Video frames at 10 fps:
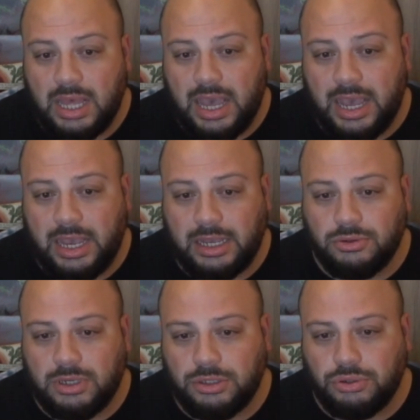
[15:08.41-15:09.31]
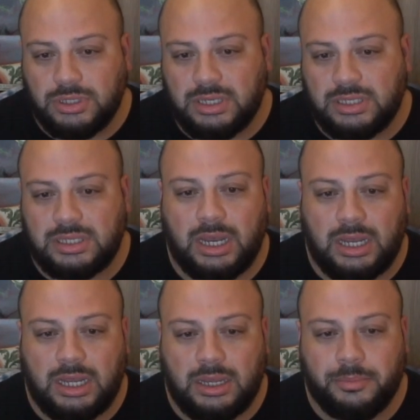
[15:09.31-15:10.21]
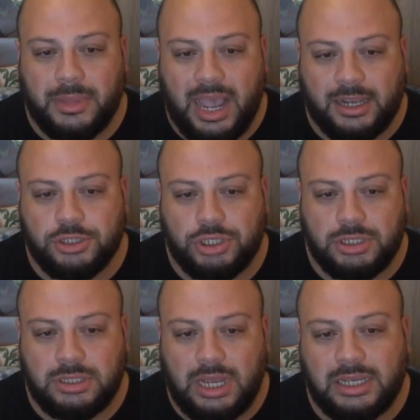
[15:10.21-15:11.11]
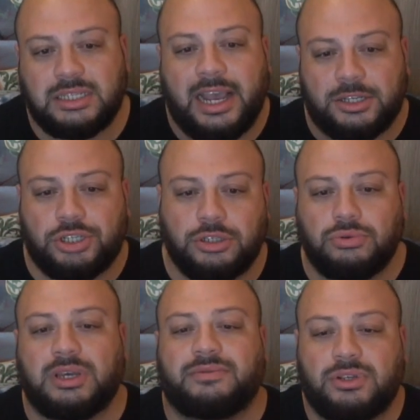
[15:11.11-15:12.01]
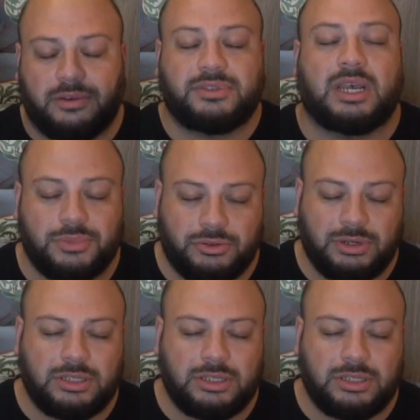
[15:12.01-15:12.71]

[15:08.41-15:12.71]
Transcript: and you can use this action as an action. You give yourself temps, right?